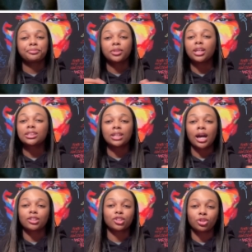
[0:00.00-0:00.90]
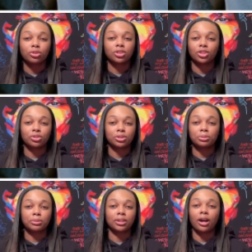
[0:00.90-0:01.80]
He's not as cute as he used to
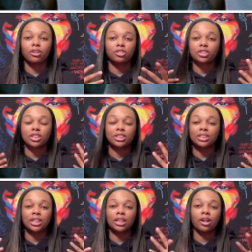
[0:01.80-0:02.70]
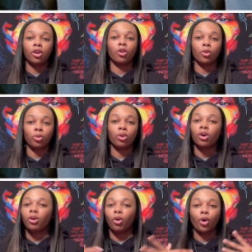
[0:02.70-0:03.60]
be. I don't know if it's cause he's getting old
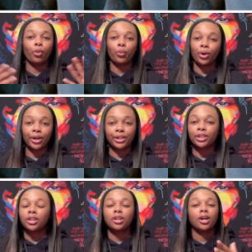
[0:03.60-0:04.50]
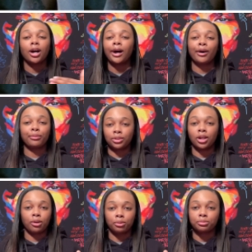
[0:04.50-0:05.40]
or what. I don't
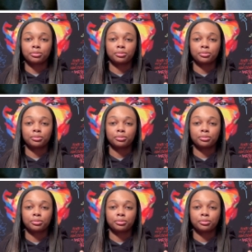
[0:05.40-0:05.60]
know.